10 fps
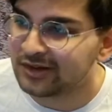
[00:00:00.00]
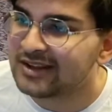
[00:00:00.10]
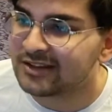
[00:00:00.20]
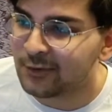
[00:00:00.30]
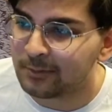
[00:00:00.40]

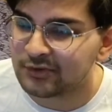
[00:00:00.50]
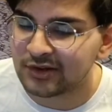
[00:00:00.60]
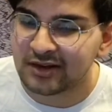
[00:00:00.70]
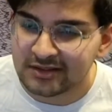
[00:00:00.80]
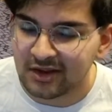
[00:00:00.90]
It's an option.
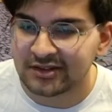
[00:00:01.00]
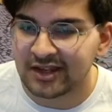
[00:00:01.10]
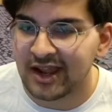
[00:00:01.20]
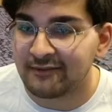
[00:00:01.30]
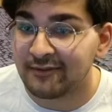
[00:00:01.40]
It's nice to
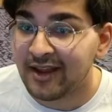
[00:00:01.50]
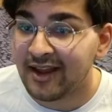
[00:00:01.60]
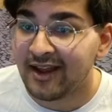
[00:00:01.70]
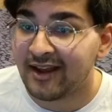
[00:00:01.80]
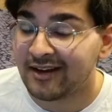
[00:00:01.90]
have.
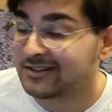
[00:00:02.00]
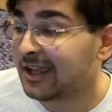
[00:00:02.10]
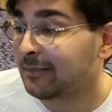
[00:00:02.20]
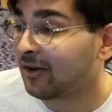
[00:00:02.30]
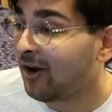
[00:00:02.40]

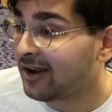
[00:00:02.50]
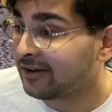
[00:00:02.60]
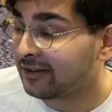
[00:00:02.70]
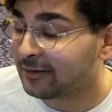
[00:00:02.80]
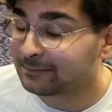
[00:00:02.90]
Stable and
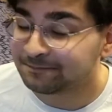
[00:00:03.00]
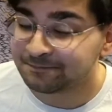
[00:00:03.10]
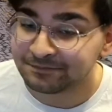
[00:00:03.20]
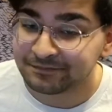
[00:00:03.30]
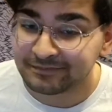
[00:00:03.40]
Highlander though.
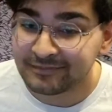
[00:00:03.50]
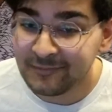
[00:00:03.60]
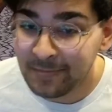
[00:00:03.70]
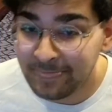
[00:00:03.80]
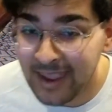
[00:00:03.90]

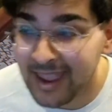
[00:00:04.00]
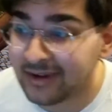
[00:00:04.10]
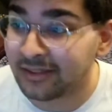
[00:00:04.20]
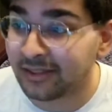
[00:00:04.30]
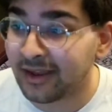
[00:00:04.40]
And
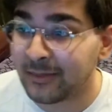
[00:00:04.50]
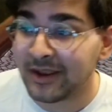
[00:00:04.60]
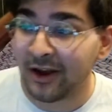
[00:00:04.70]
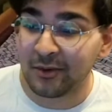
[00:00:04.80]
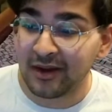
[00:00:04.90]
there we
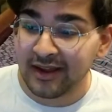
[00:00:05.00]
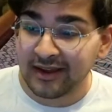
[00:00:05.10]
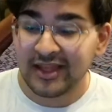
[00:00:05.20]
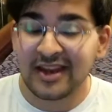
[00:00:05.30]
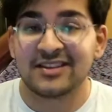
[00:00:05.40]
go.
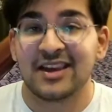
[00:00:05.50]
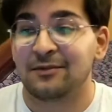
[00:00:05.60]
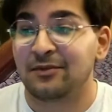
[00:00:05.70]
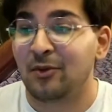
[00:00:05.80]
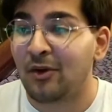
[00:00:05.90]
That is it
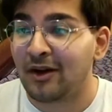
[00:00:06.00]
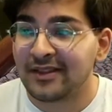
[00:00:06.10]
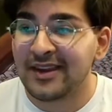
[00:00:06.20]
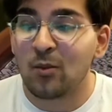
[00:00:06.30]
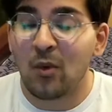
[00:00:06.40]
for
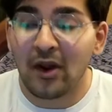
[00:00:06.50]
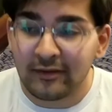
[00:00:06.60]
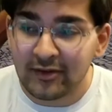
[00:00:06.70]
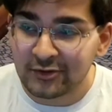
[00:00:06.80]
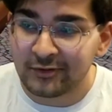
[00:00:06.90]
the
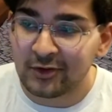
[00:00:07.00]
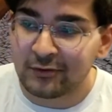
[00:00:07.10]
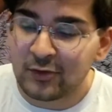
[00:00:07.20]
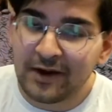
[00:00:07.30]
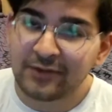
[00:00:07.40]
Wonderverse review.
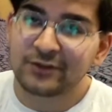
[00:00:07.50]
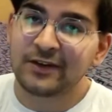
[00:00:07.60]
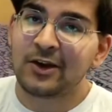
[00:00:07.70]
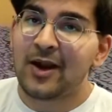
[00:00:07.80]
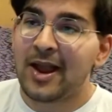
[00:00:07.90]
If you found this
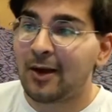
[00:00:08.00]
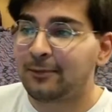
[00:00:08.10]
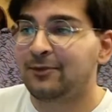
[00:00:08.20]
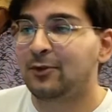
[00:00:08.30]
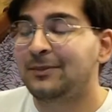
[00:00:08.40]
video
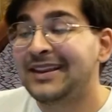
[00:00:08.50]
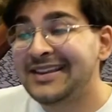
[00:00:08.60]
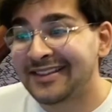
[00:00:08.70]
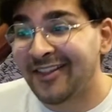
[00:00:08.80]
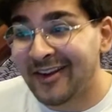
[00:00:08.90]
helpful,
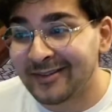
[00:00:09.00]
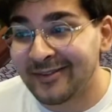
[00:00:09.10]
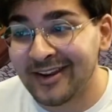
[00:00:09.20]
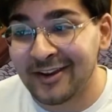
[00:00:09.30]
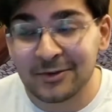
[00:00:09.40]
please like the
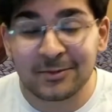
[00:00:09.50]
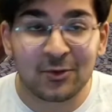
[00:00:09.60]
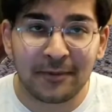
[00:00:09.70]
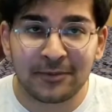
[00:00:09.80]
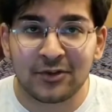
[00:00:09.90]
video,
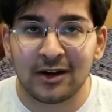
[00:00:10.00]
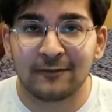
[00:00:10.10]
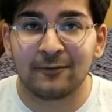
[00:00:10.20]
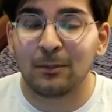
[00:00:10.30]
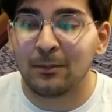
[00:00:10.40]
subscribe to the channel
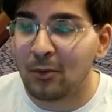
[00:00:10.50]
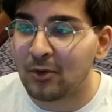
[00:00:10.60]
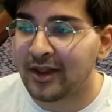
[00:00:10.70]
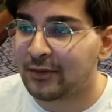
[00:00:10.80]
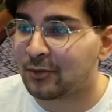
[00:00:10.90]
for more
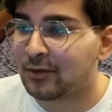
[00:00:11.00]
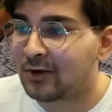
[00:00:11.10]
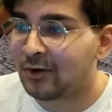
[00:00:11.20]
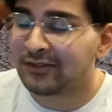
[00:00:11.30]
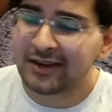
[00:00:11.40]
Gate Ruler
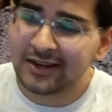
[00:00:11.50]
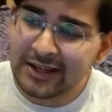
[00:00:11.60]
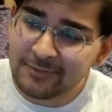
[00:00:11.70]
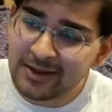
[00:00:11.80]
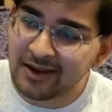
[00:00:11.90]
content.
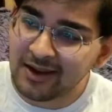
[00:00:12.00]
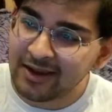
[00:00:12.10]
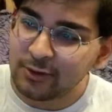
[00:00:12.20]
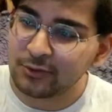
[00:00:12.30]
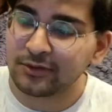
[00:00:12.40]
Leave me
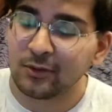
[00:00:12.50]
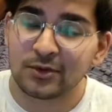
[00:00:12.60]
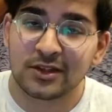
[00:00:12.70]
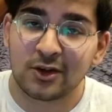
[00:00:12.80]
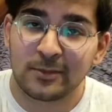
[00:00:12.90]
your thoughts
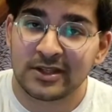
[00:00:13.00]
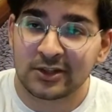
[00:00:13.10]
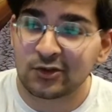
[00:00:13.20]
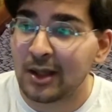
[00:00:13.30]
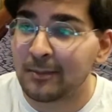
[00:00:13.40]
in the comment section down below.